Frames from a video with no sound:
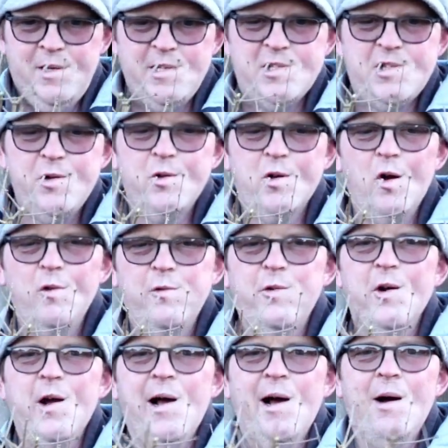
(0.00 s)
It's too cold
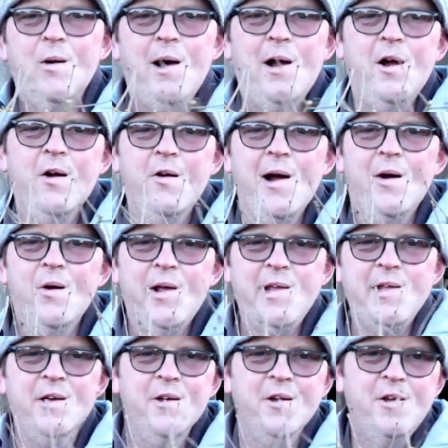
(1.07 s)
for her out
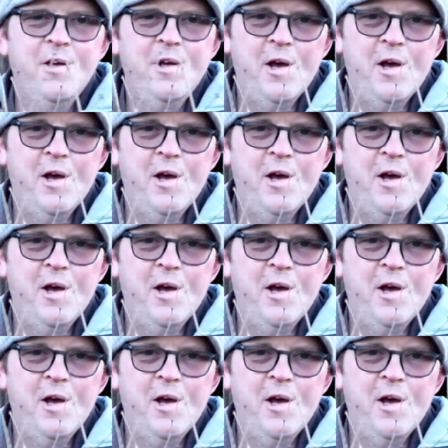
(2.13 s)
here,